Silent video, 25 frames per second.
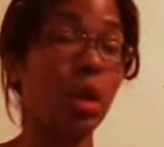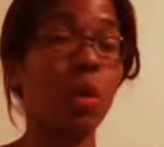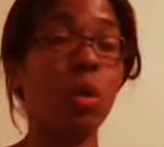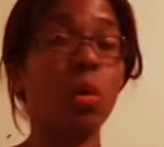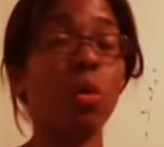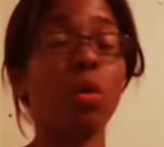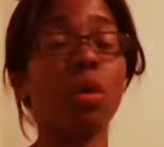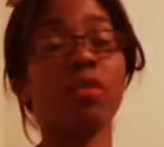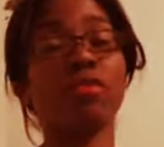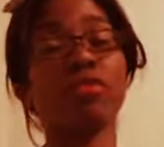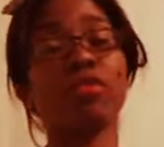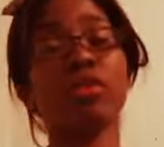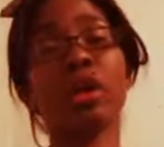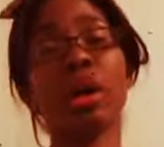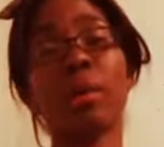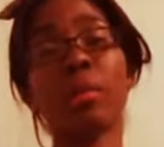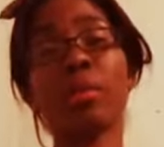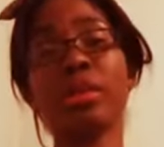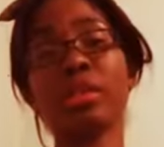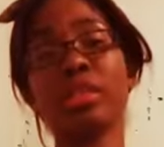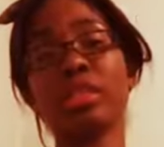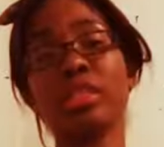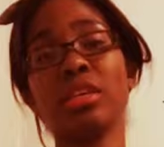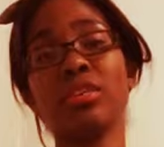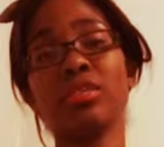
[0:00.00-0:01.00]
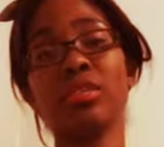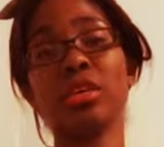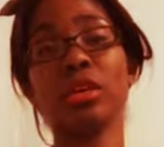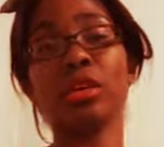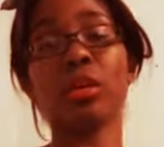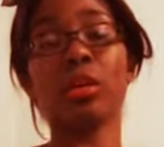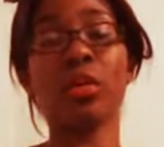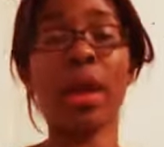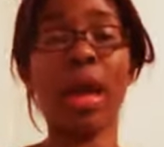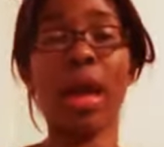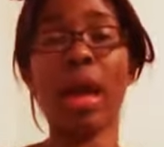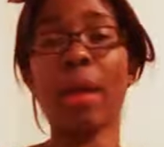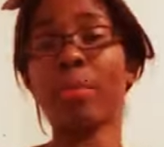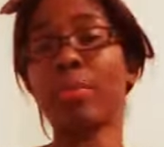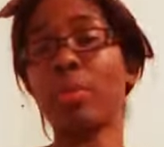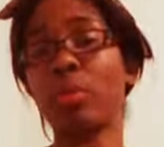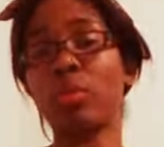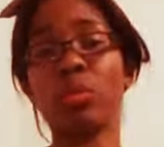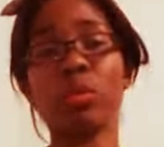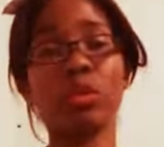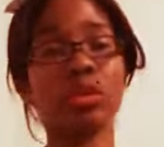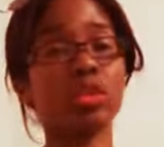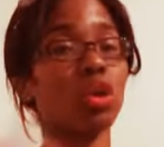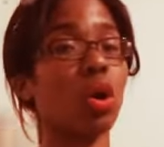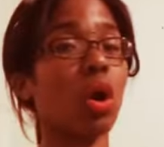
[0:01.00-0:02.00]
Or if you come on the TV Co app,
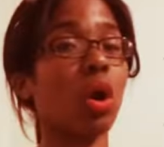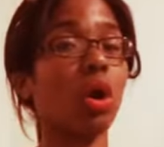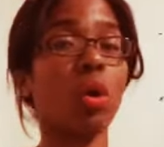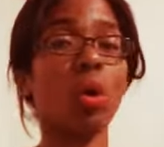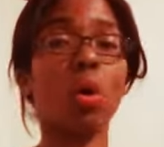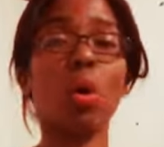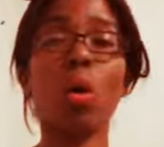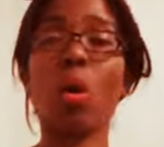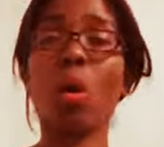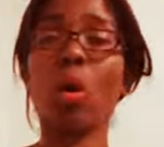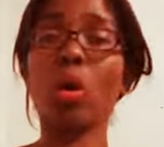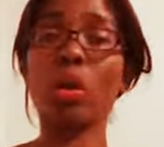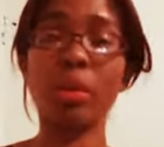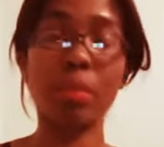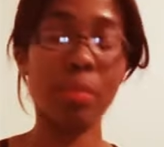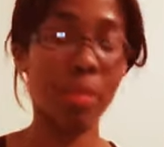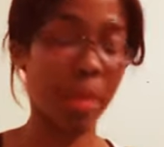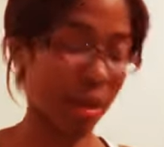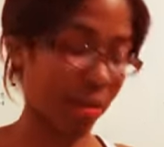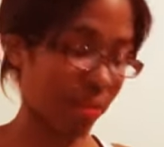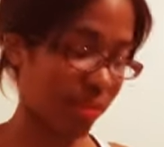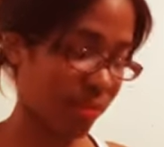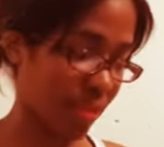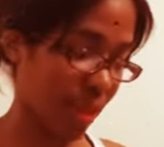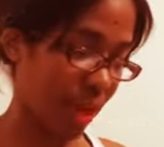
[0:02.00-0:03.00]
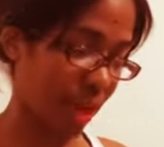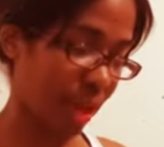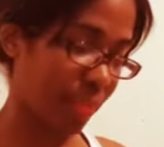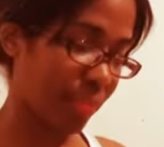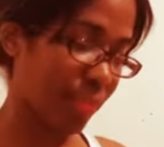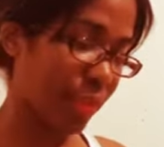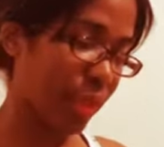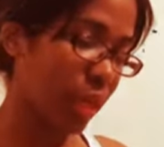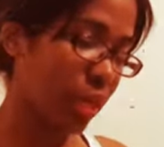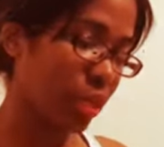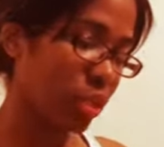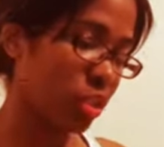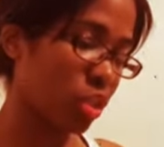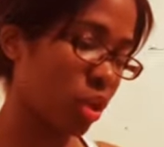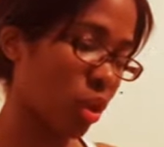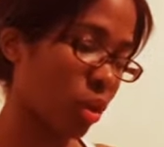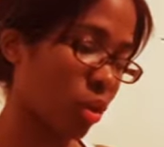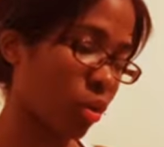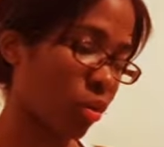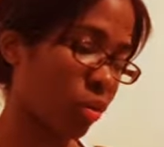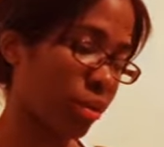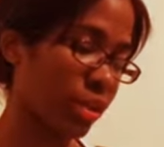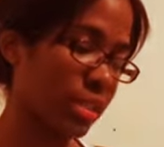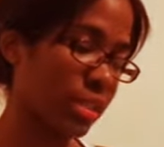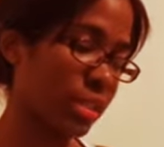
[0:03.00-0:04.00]
and we'll talk all about that. So
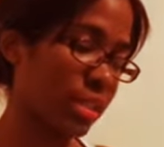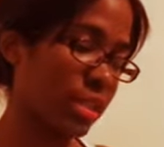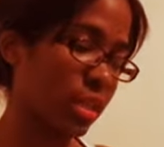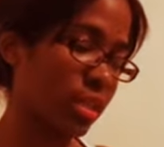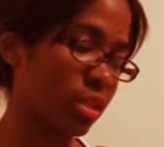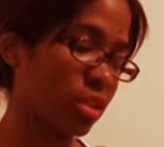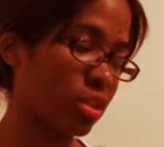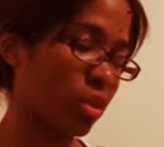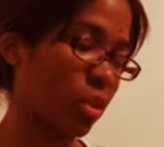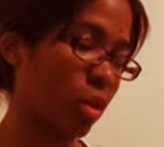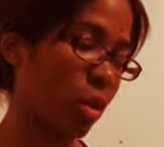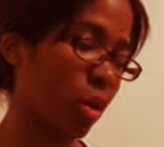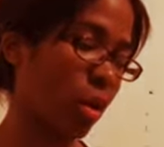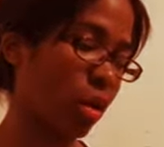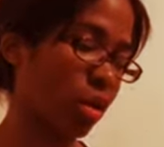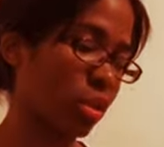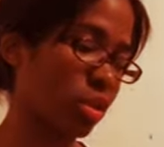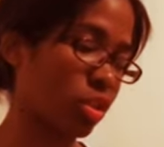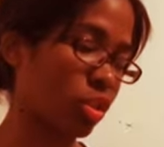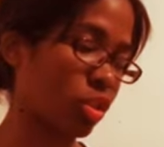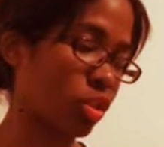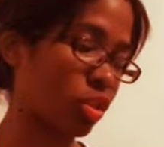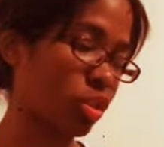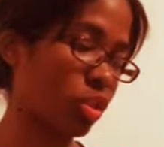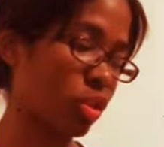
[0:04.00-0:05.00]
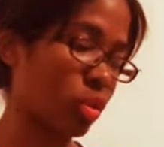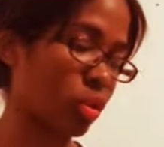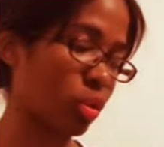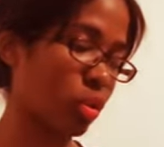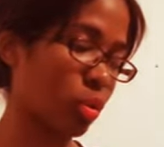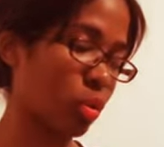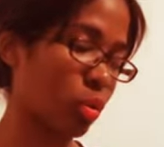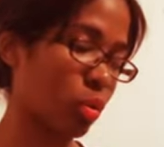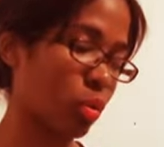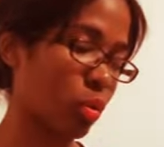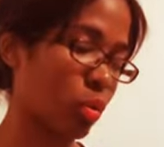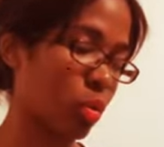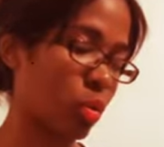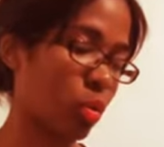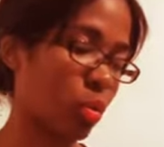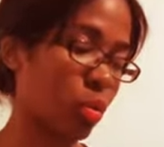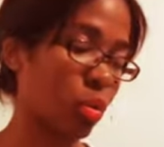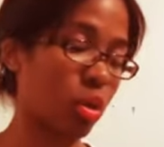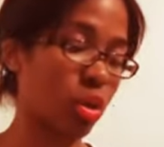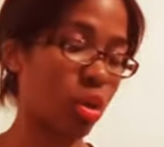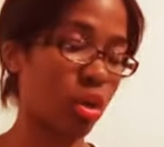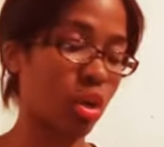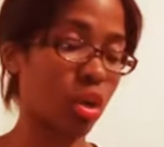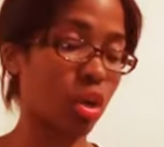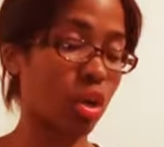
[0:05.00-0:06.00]
Christy talks to
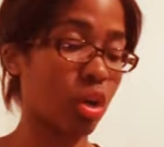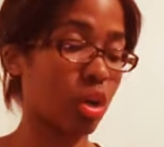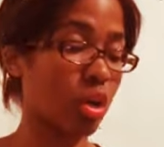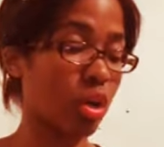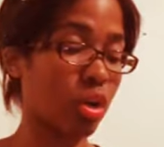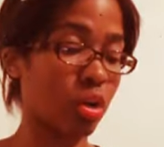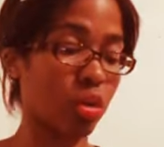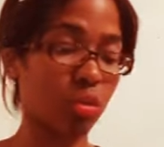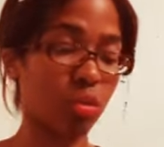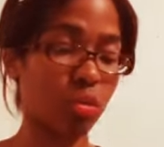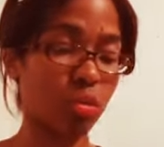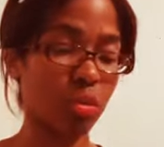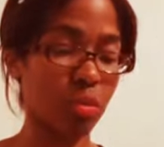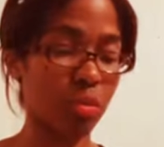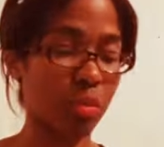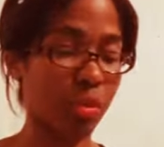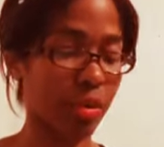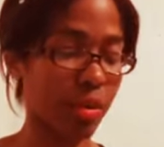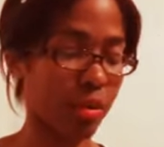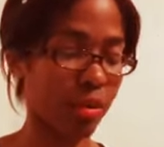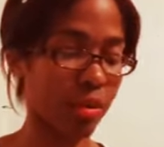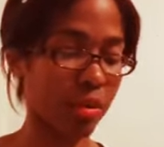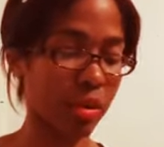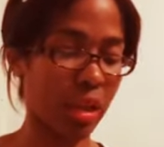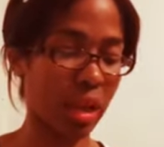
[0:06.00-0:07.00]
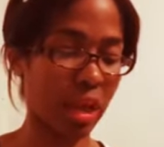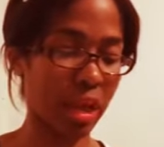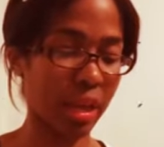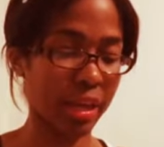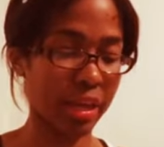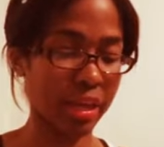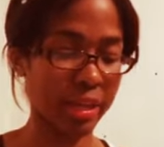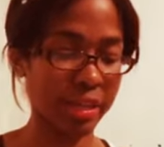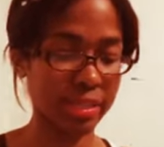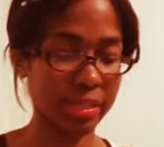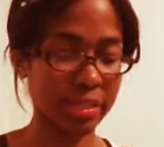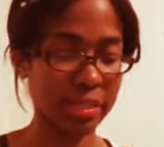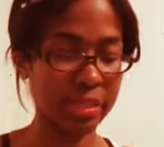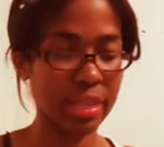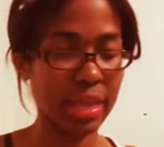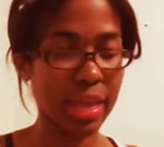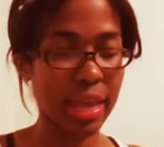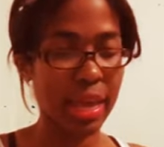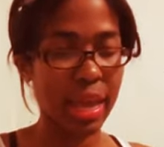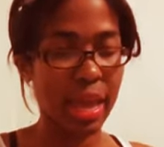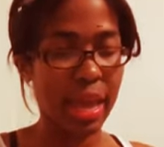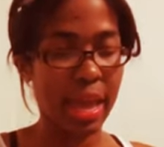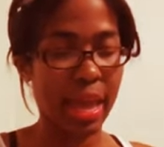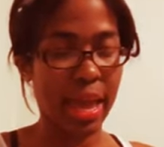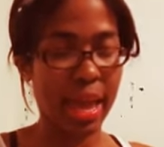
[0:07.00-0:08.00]
her group, her alliance,
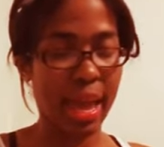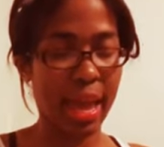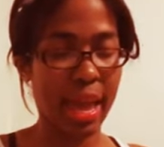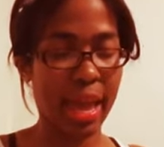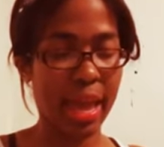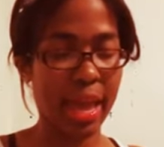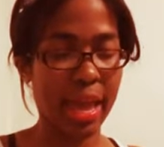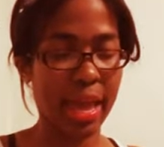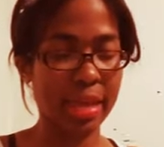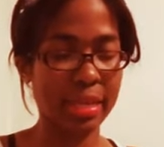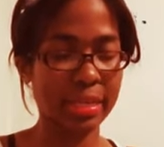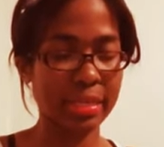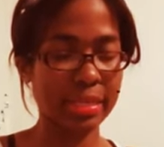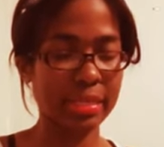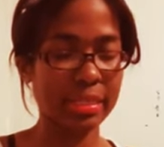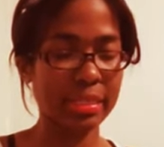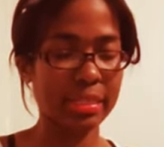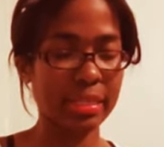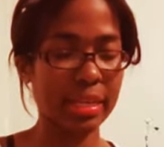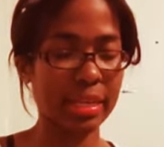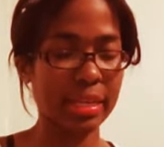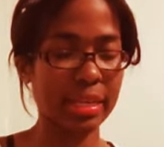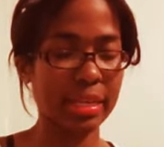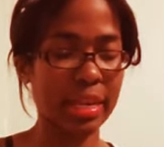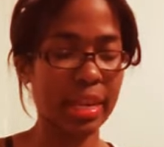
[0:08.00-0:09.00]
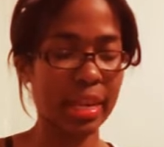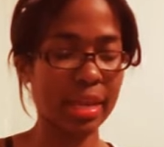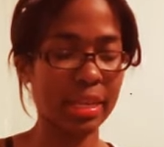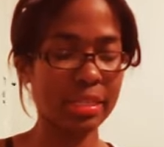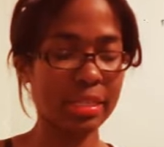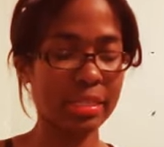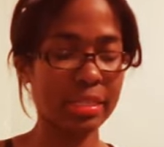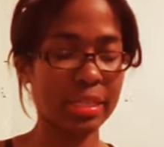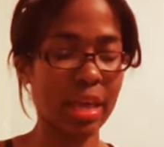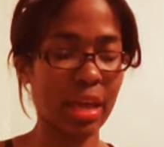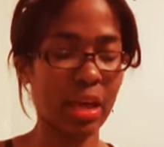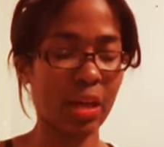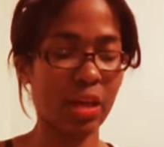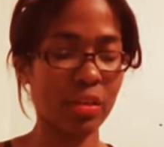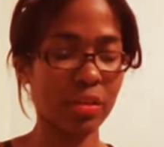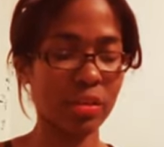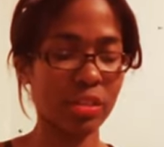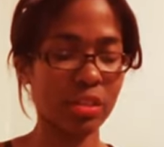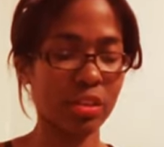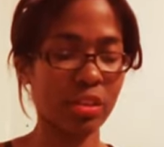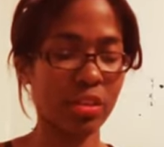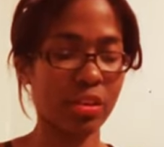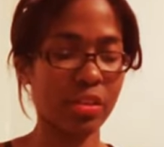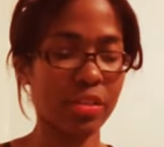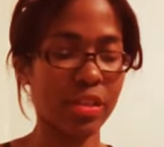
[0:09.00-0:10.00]
and Nick
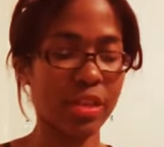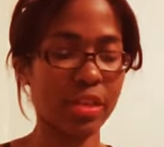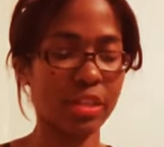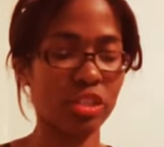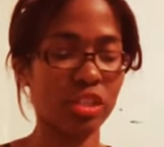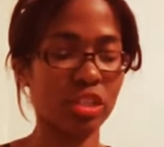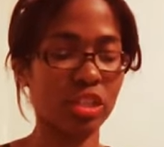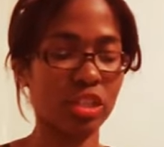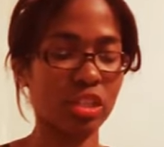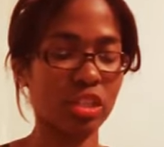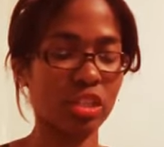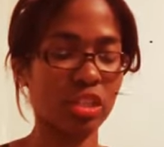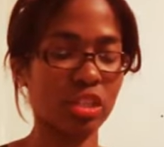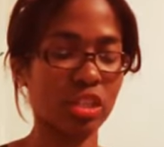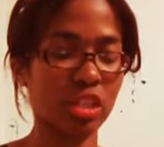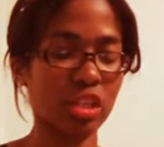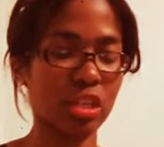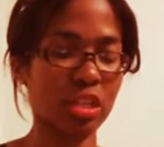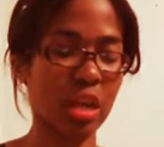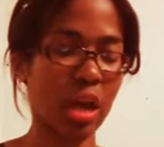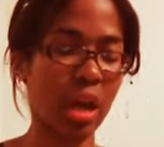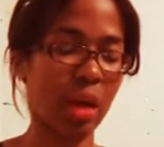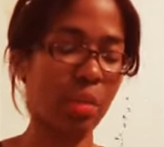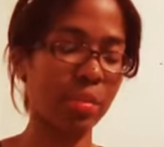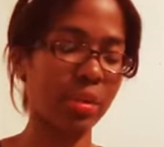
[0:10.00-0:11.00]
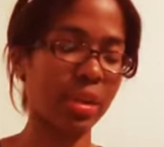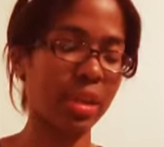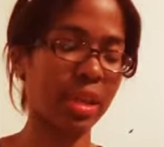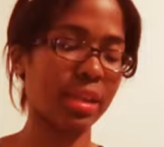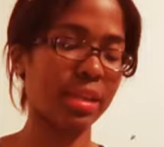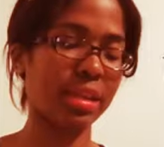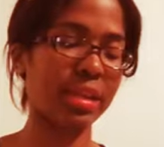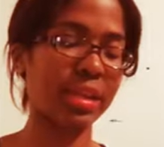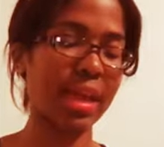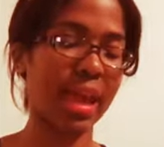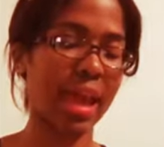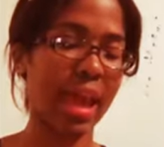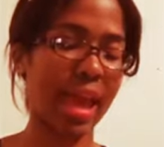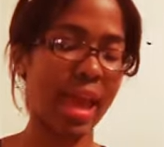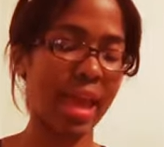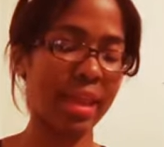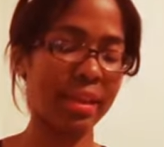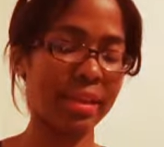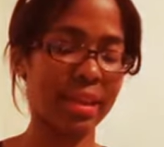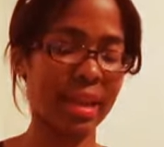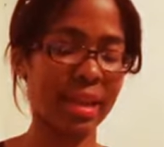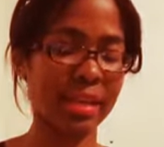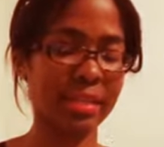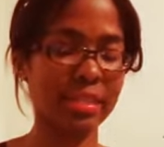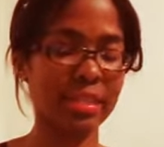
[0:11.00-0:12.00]
tells her that she should nominate
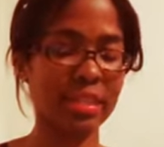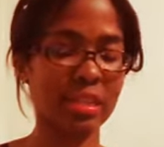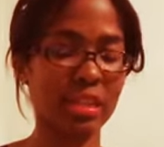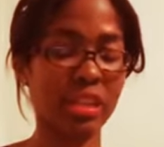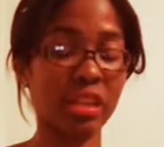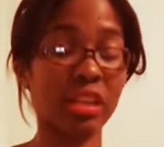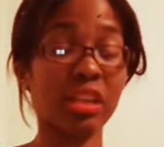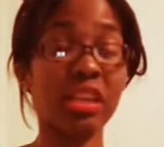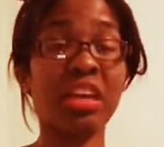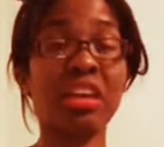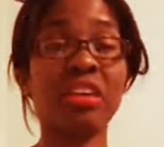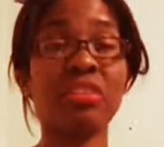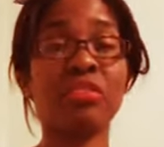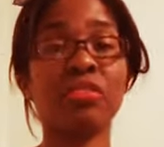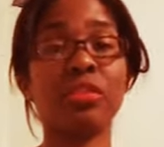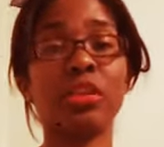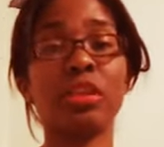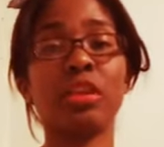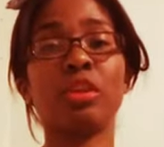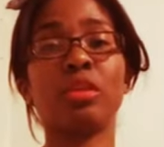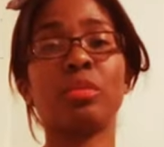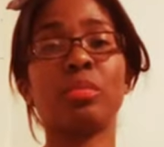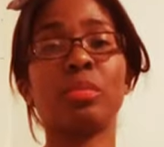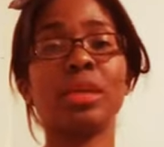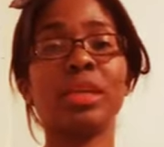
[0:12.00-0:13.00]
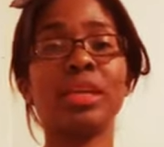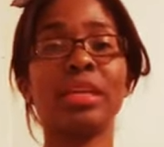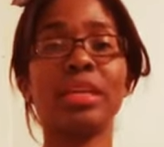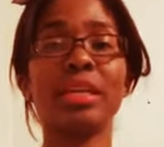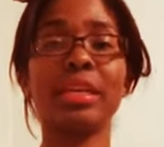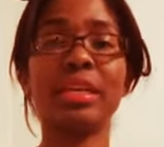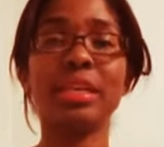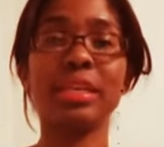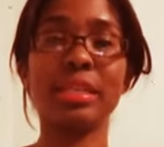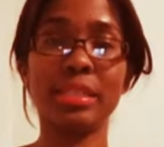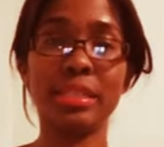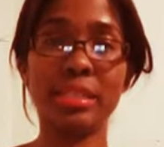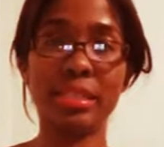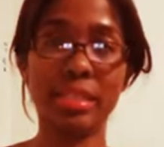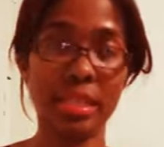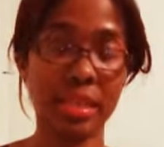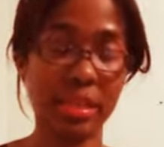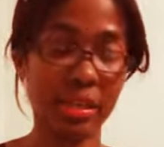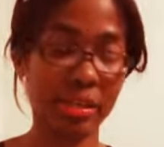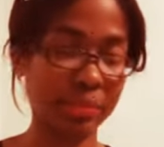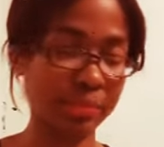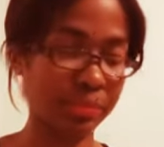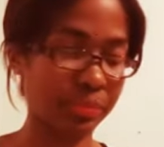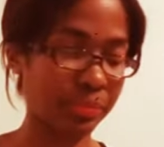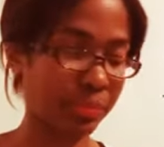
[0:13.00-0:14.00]
Kat next to Cliff, and it'll be
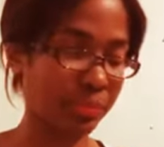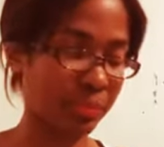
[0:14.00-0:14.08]
easy,